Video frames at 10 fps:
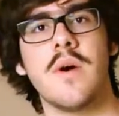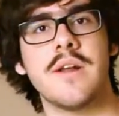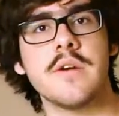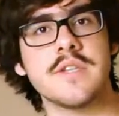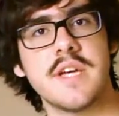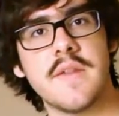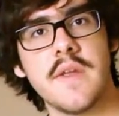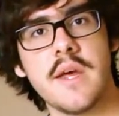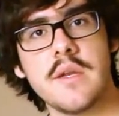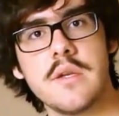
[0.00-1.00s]
quite understand
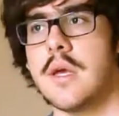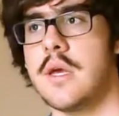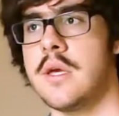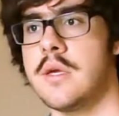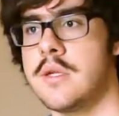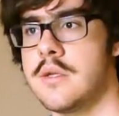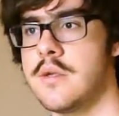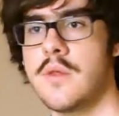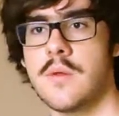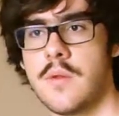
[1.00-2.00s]
that and
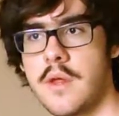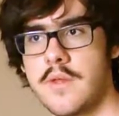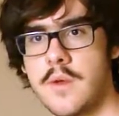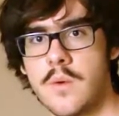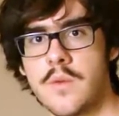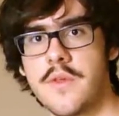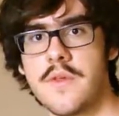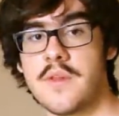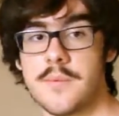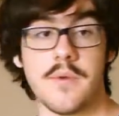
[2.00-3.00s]
so like the old
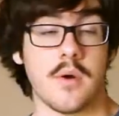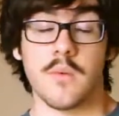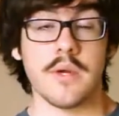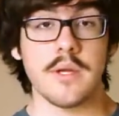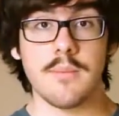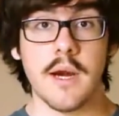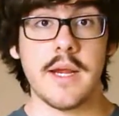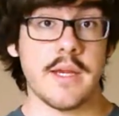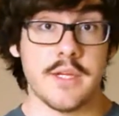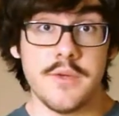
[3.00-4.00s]
systems are really
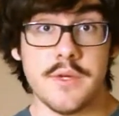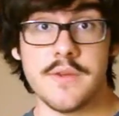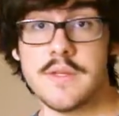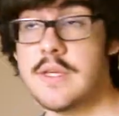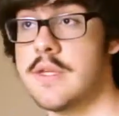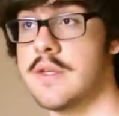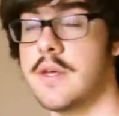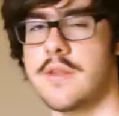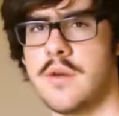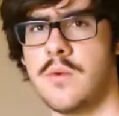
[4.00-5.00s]
breaking and you can see this
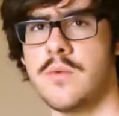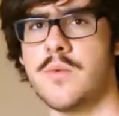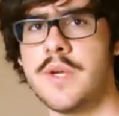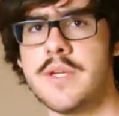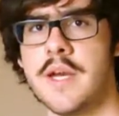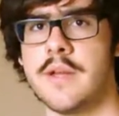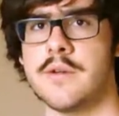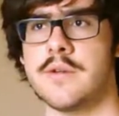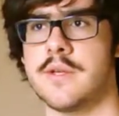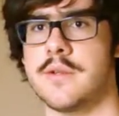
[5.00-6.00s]
like the old
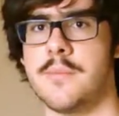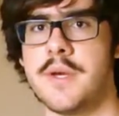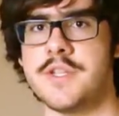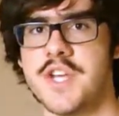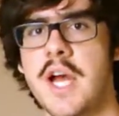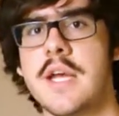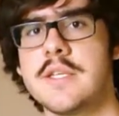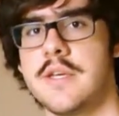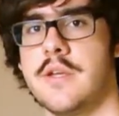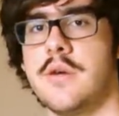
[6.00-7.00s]
retailers like the big giants
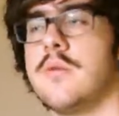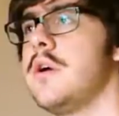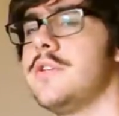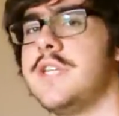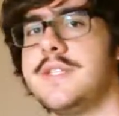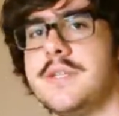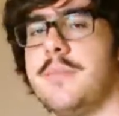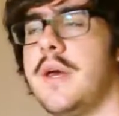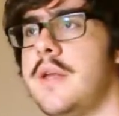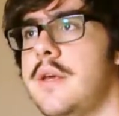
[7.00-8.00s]
like you know a uh,
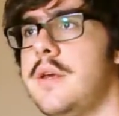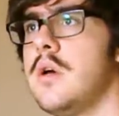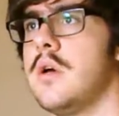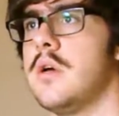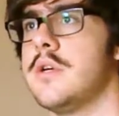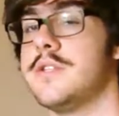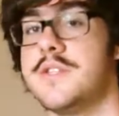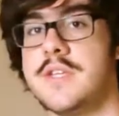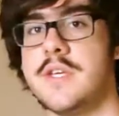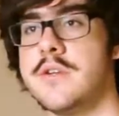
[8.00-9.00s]
JCPenney, uh,
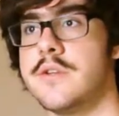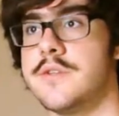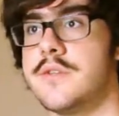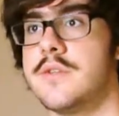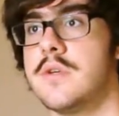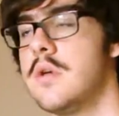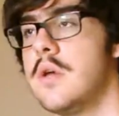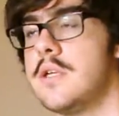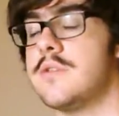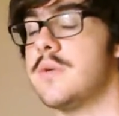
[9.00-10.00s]
Sears.
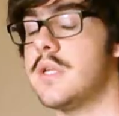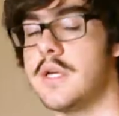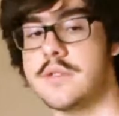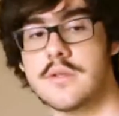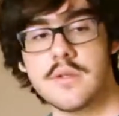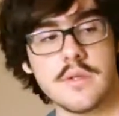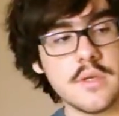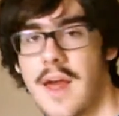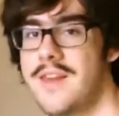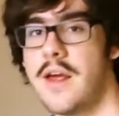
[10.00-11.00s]
I just realized
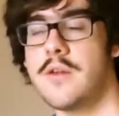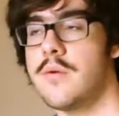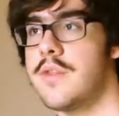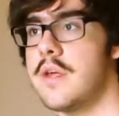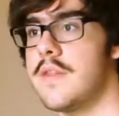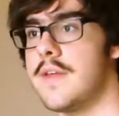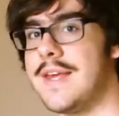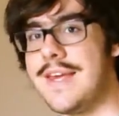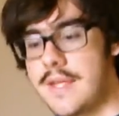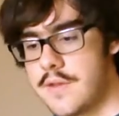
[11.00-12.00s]
I, I don't think the
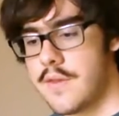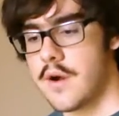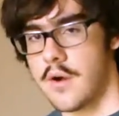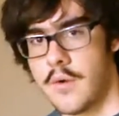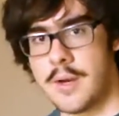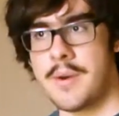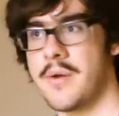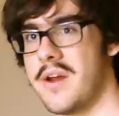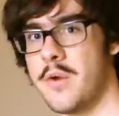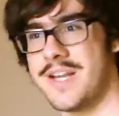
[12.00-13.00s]
kids that are growing up now
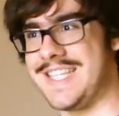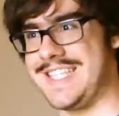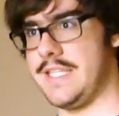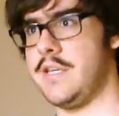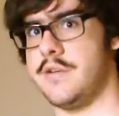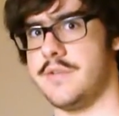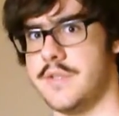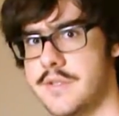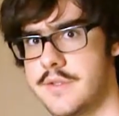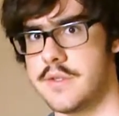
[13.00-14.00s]
even know what a Sears
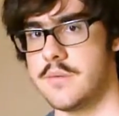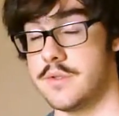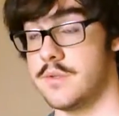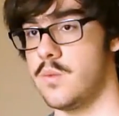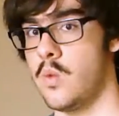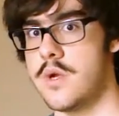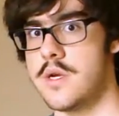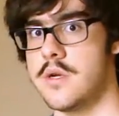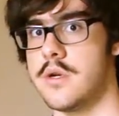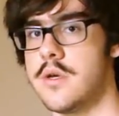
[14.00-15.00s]
is which is
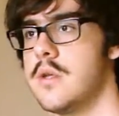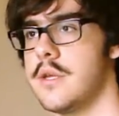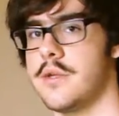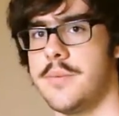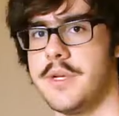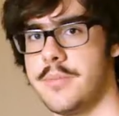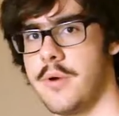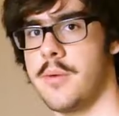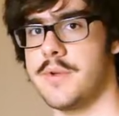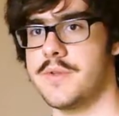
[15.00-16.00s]
weird. Like your big
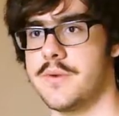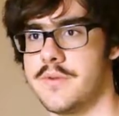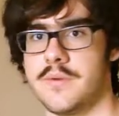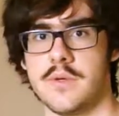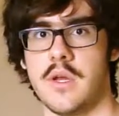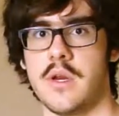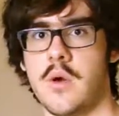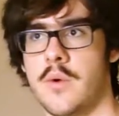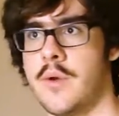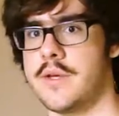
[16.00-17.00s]
department stores, those are going to go
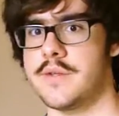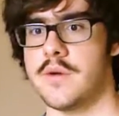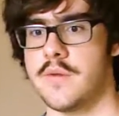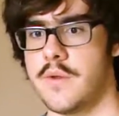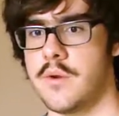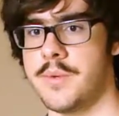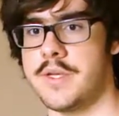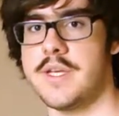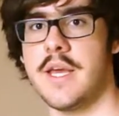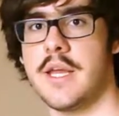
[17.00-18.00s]
away because they're all they're all being
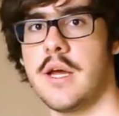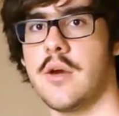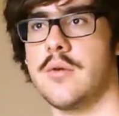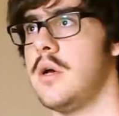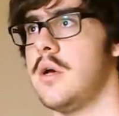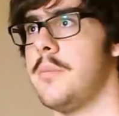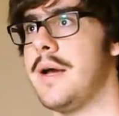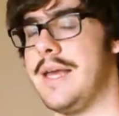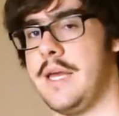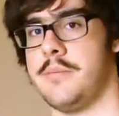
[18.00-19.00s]
taken out uh,
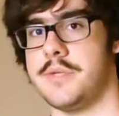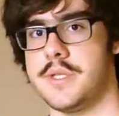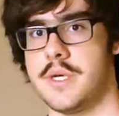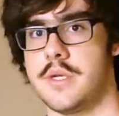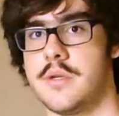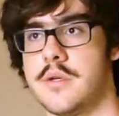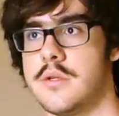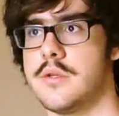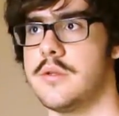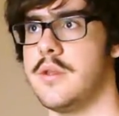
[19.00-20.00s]
by Amazon
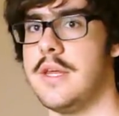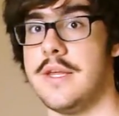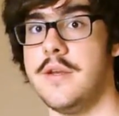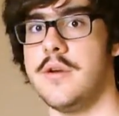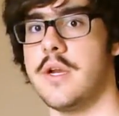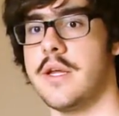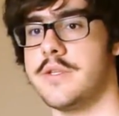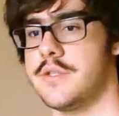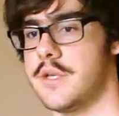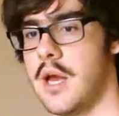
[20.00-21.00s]
and the internet
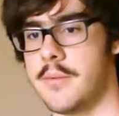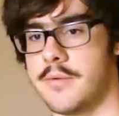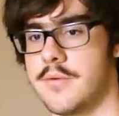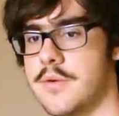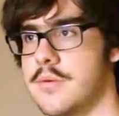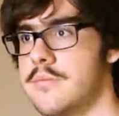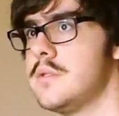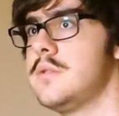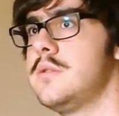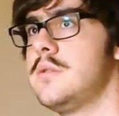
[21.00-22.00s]
is just coming for them.
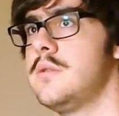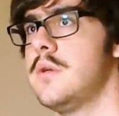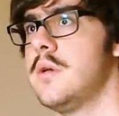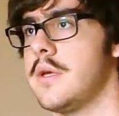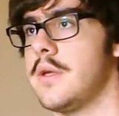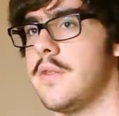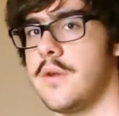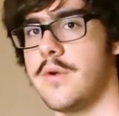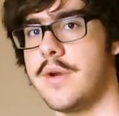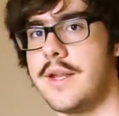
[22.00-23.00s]
Because like in the
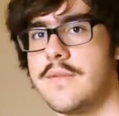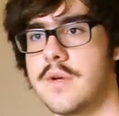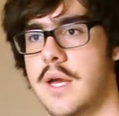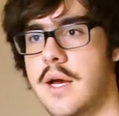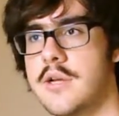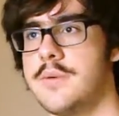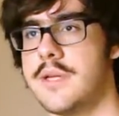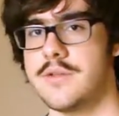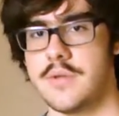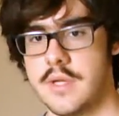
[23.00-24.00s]
creative economy,
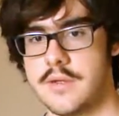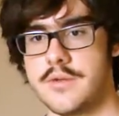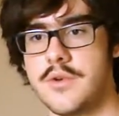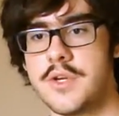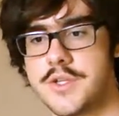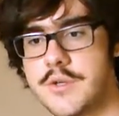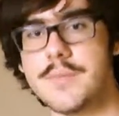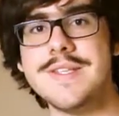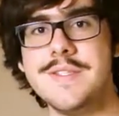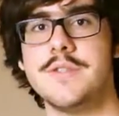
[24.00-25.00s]
like, tr like traditional
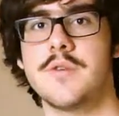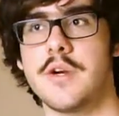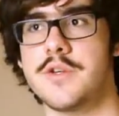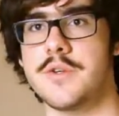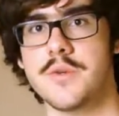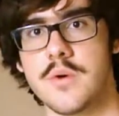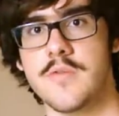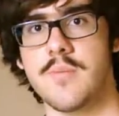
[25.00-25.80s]
business structure sort of